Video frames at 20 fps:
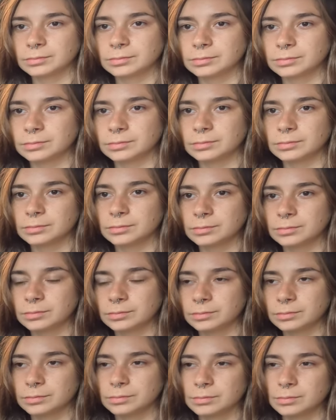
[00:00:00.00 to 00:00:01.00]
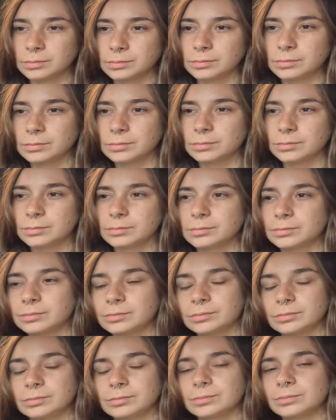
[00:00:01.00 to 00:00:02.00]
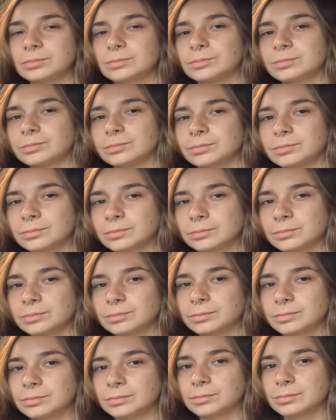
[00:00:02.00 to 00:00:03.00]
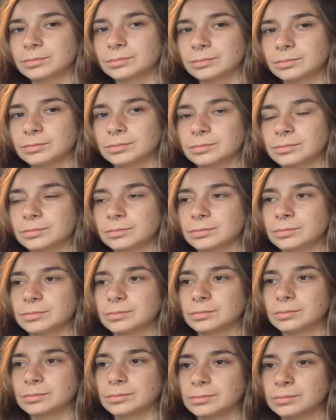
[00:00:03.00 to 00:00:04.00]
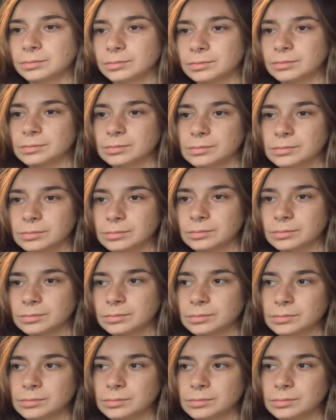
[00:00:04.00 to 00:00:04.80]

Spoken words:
[no speech]